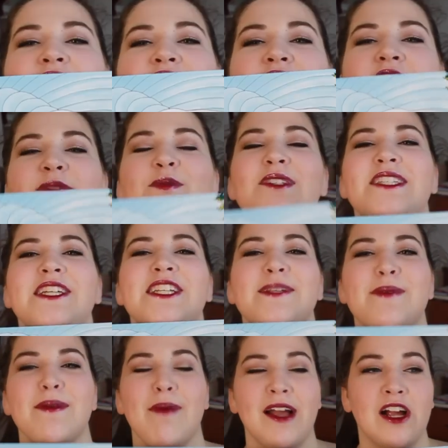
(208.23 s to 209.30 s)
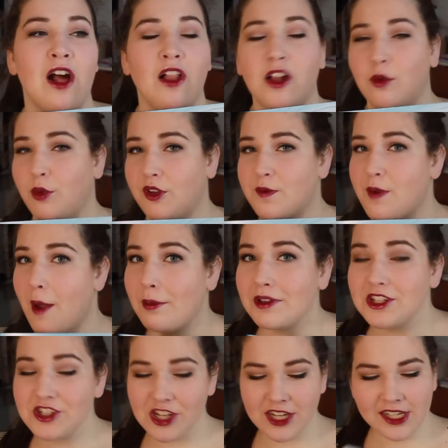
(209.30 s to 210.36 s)
This was sent to me by Colorworth
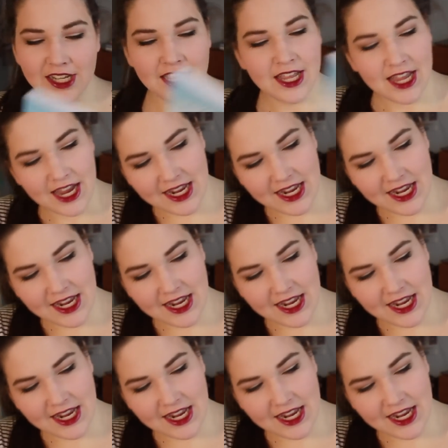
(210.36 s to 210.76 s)
Publishing.